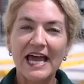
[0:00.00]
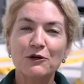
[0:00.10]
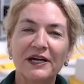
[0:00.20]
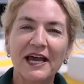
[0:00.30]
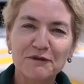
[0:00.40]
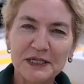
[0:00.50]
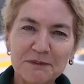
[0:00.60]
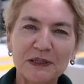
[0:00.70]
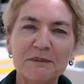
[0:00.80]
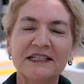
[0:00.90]
And we have
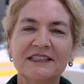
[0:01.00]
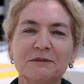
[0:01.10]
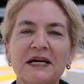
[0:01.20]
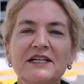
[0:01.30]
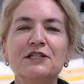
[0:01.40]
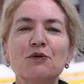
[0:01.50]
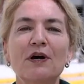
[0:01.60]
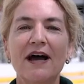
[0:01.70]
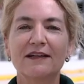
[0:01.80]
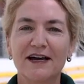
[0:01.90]
implemented many new
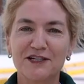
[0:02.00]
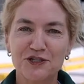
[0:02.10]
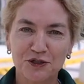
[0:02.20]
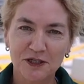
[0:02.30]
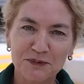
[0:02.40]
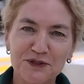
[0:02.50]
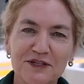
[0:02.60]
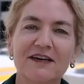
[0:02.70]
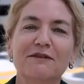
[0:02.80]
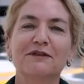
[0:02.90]
guidelines to keep you
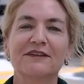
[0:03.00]
safe.